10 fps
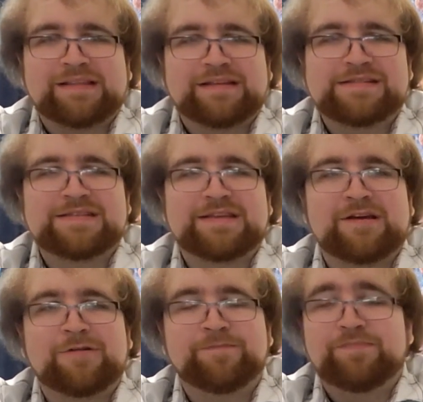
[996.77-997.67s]
this.
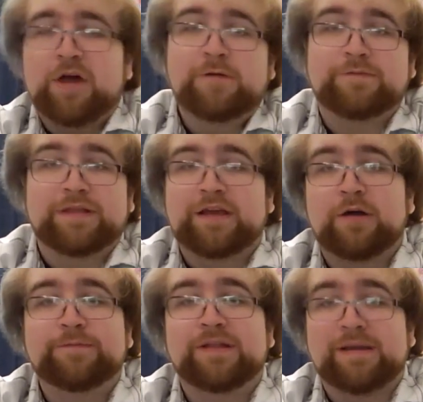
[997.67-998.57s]
So
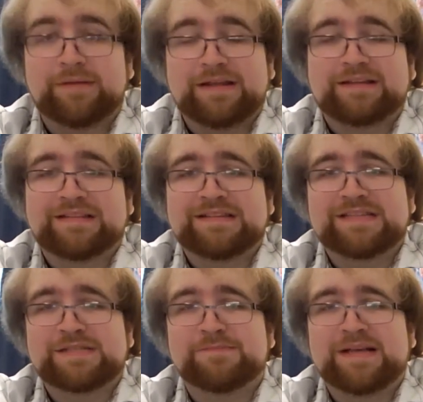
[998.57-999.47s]
hopefully I'm getting
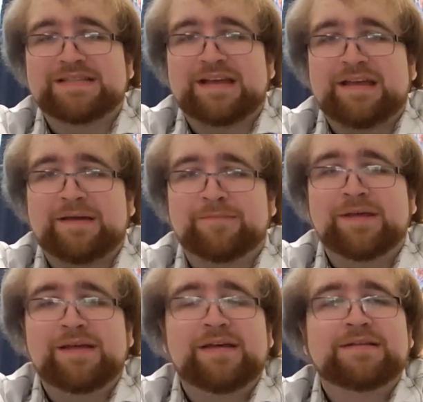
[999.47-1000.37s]
this as best I
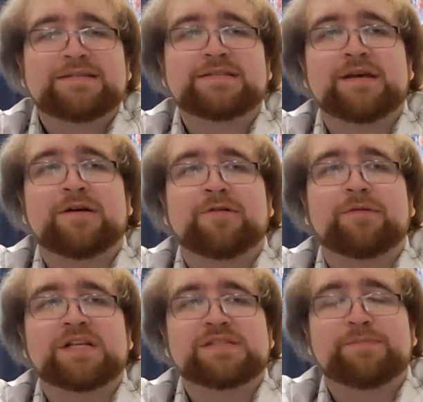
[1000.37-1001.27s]
am.
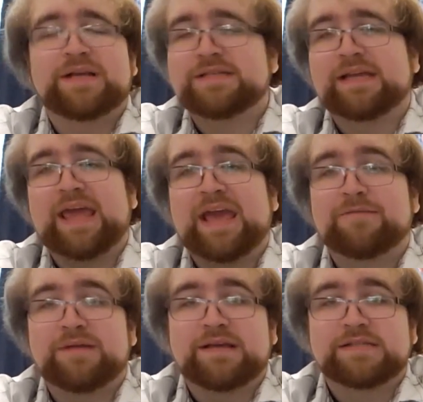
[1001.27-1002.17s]
So as best I
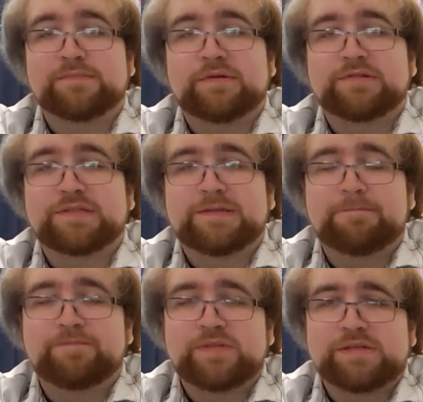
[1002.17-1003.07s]
can be, I suppose.
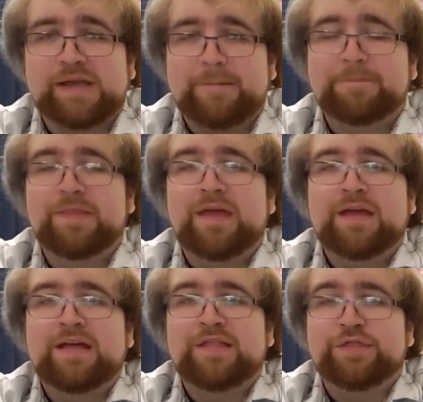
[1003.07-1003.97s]
So yeah,
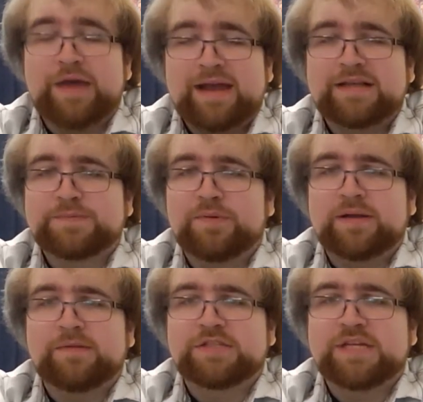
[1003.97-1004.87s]
that is
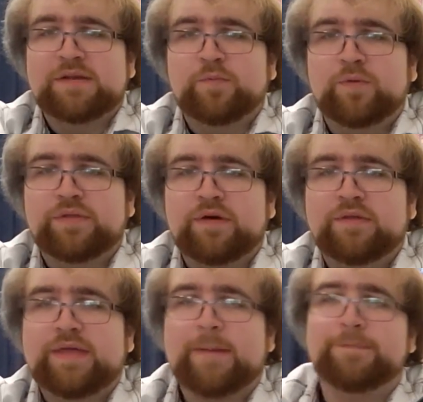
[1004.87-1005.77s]
pretty much it. With
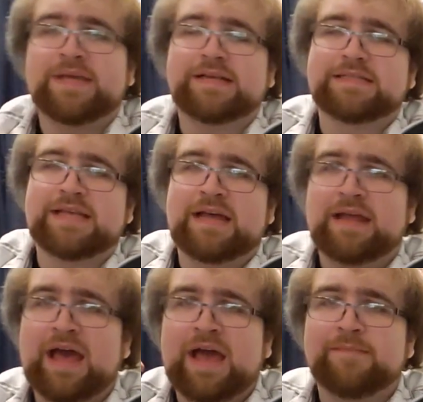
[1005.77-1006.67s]
all that being
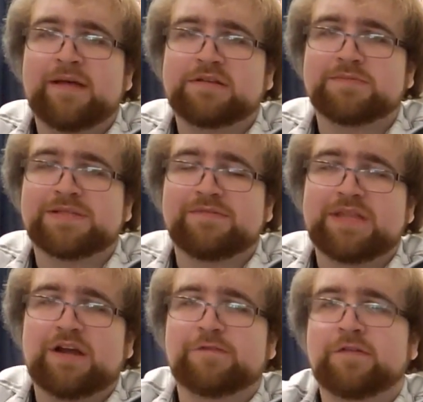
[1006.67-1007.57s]
said, I'm Alex from
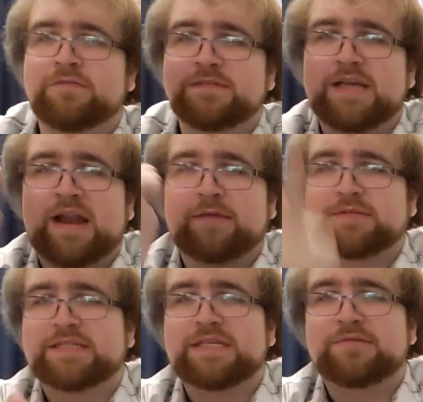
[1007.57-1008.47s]
Seventh Hour Films, and I
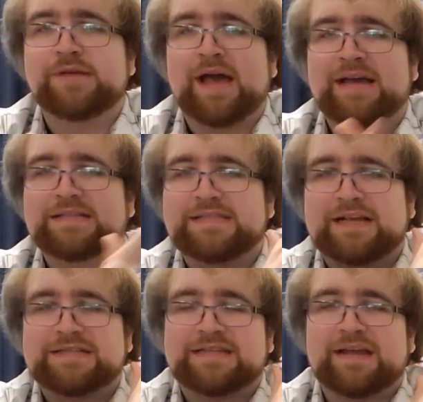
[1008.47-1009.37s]
will see you guys
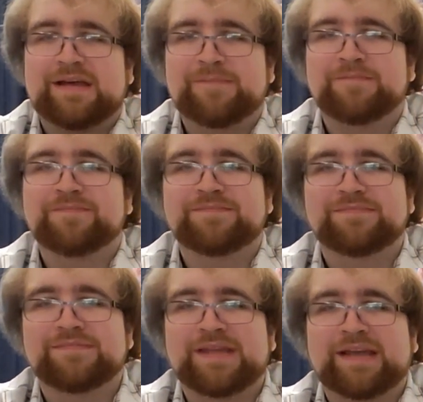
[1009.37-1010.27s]
next time.
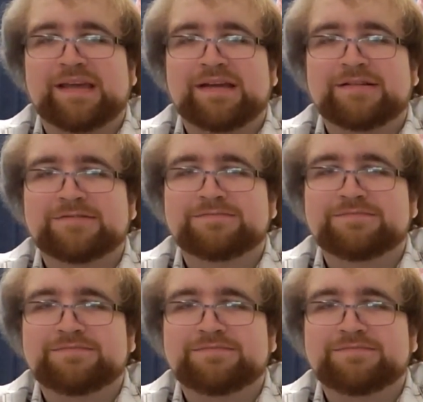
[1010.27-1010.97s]
Take care.